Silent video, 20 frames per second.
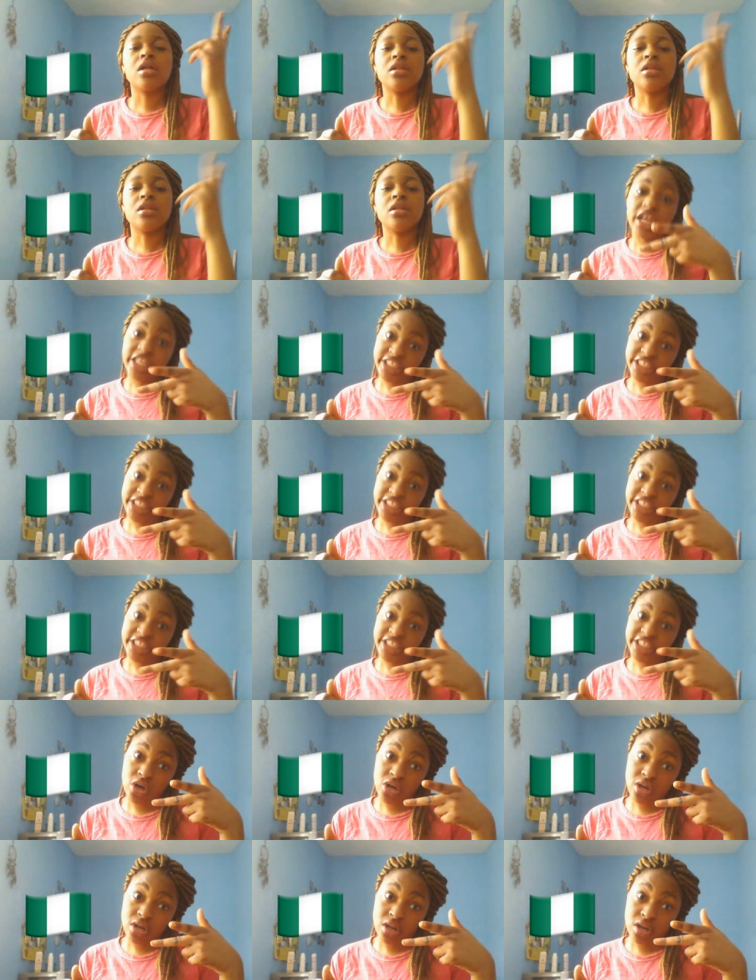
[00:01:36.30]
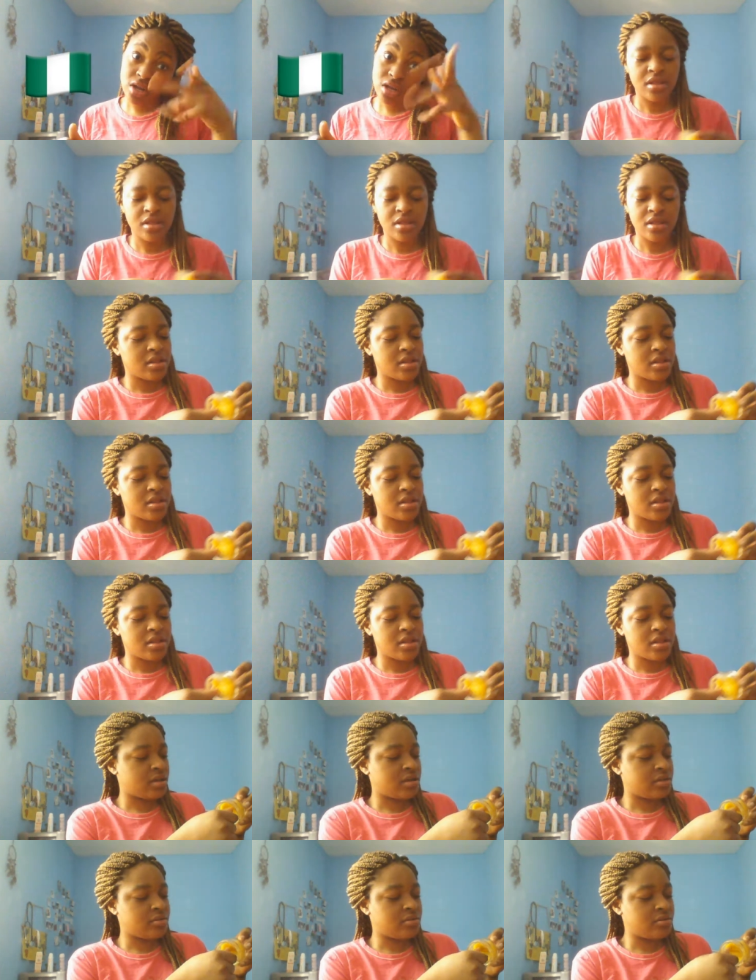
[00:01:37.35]
Nigeria squad. Like
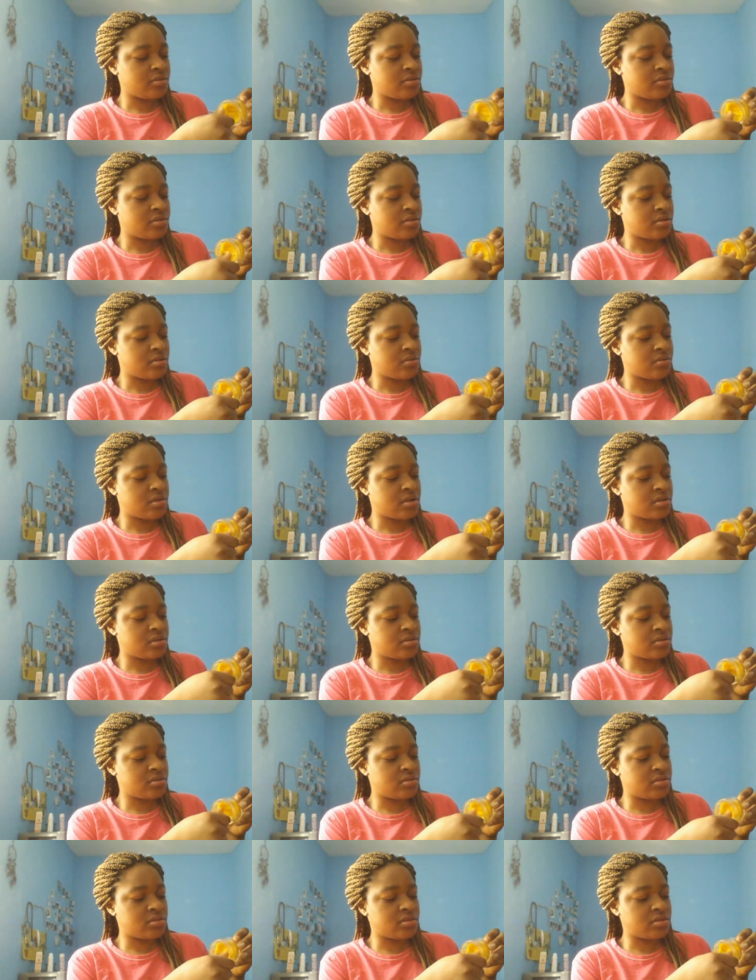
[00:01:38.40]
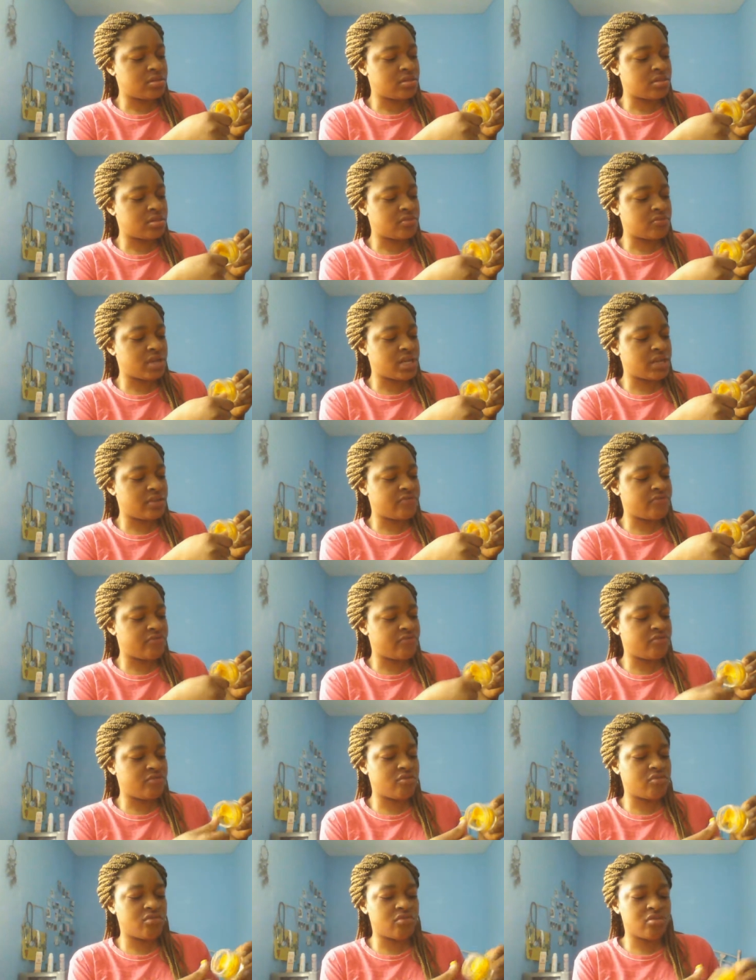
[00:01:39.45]
I do one, two, three,
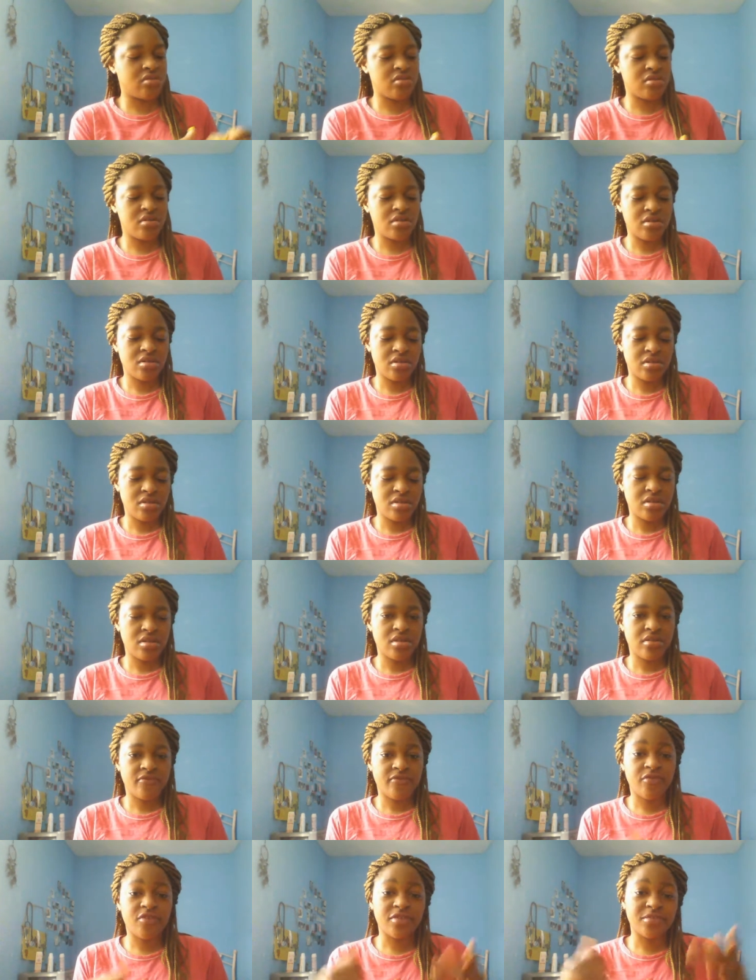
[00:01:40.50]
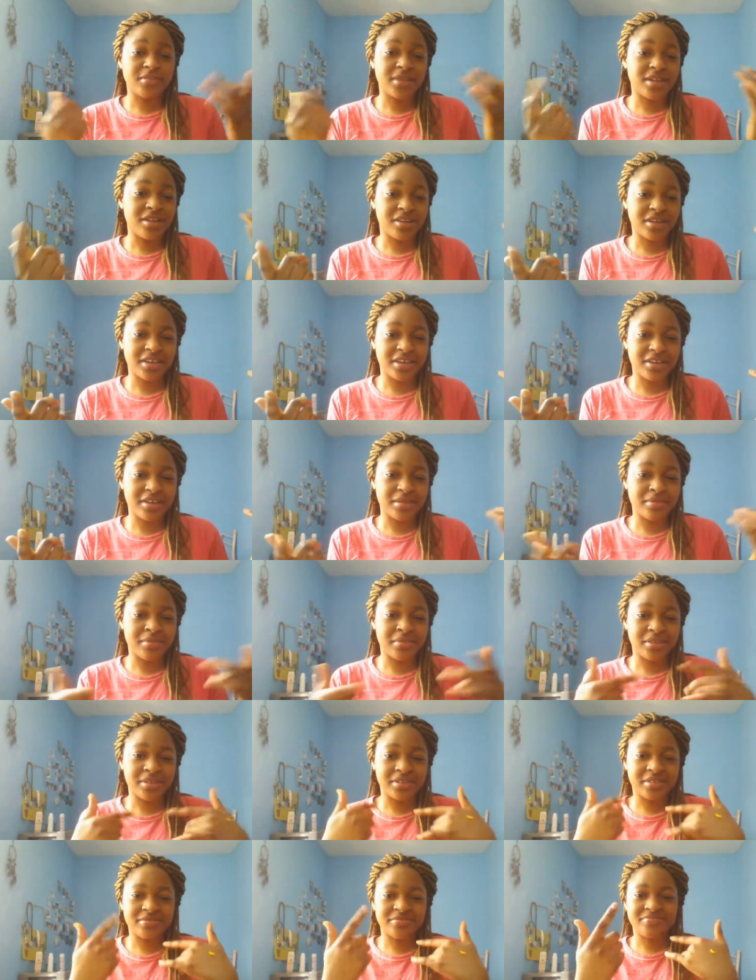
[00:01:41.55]
four. Four of my lucky number.
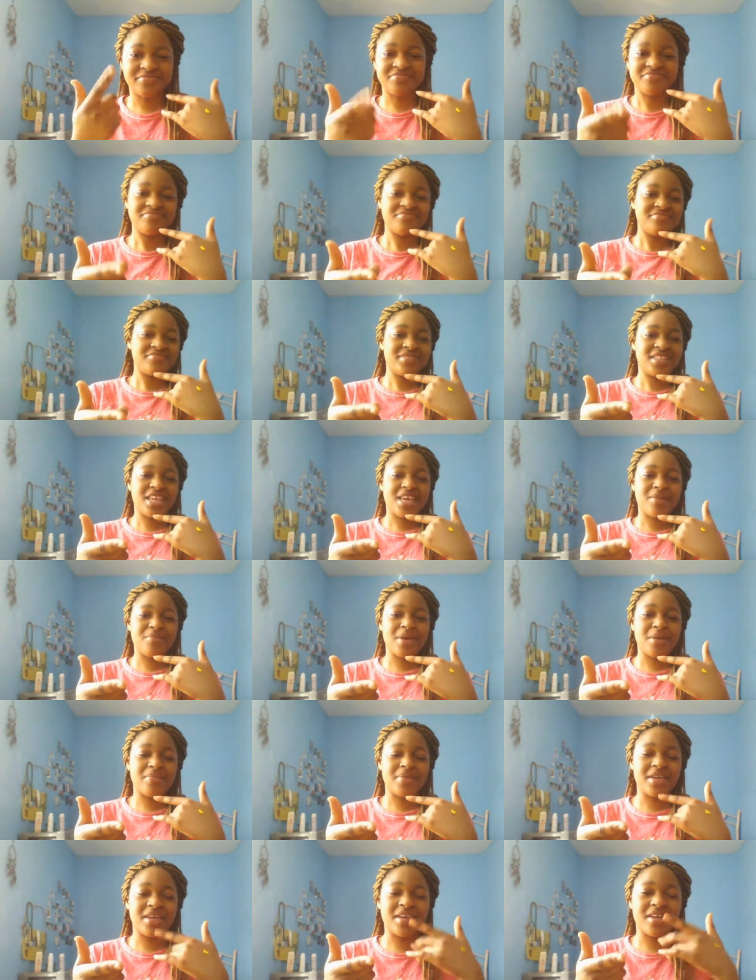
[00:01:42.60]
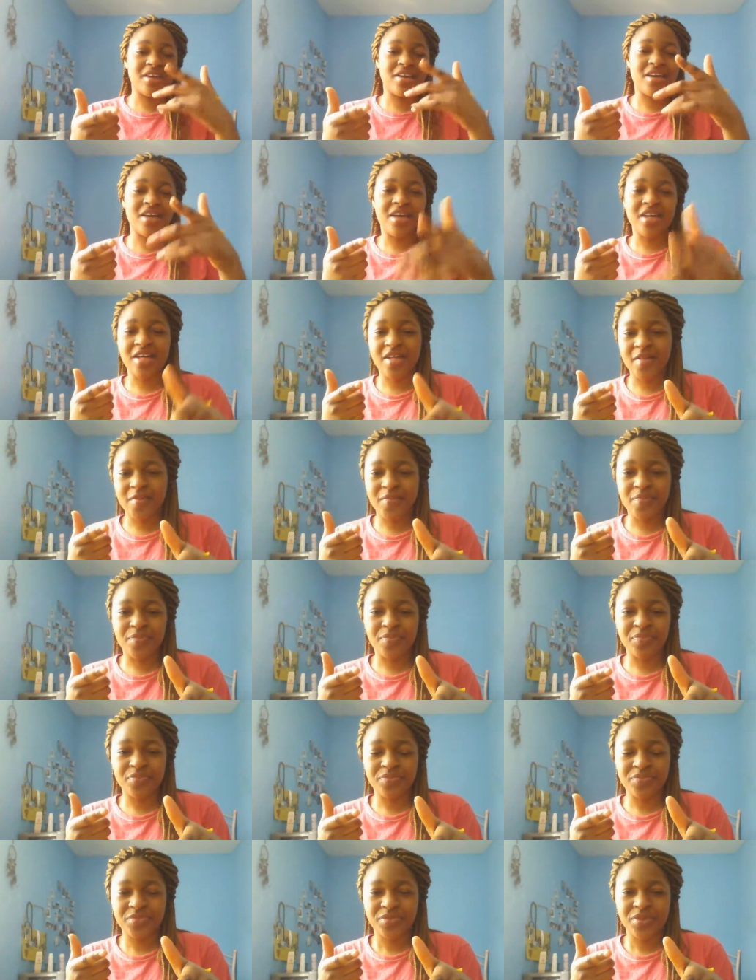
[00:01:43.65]
It may be um,
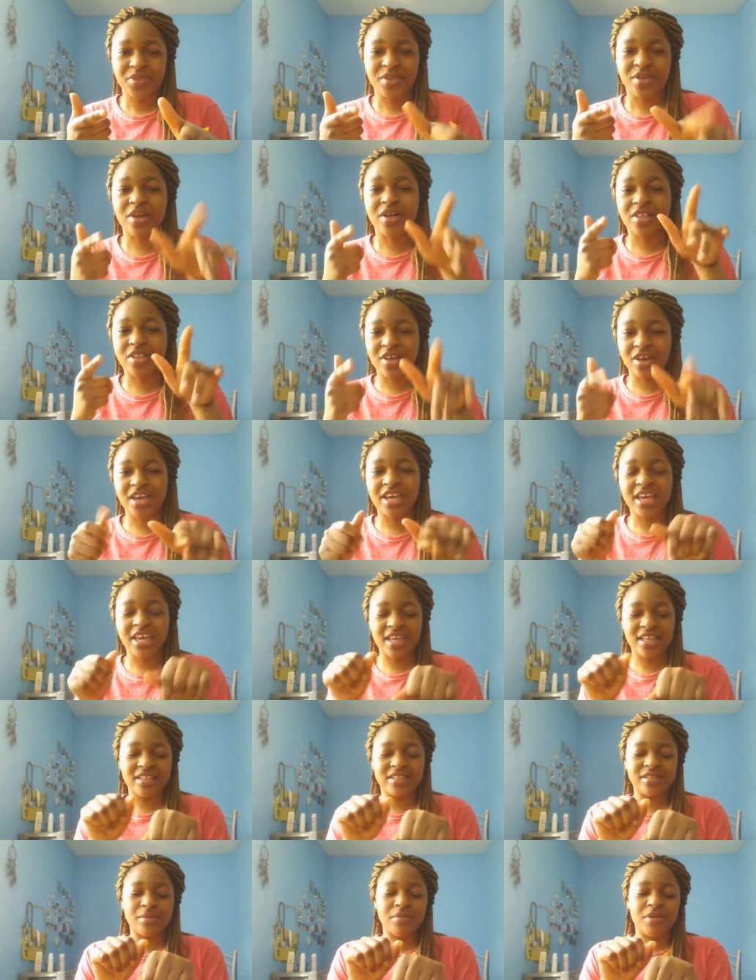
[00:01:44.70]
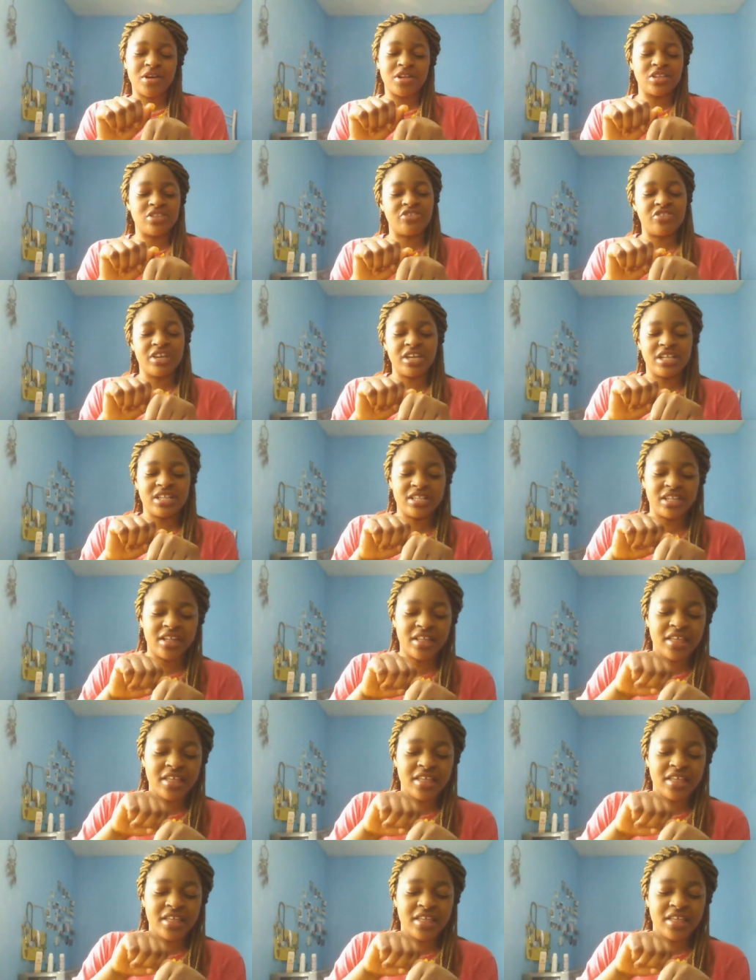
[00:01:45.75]
unlucky in some countries.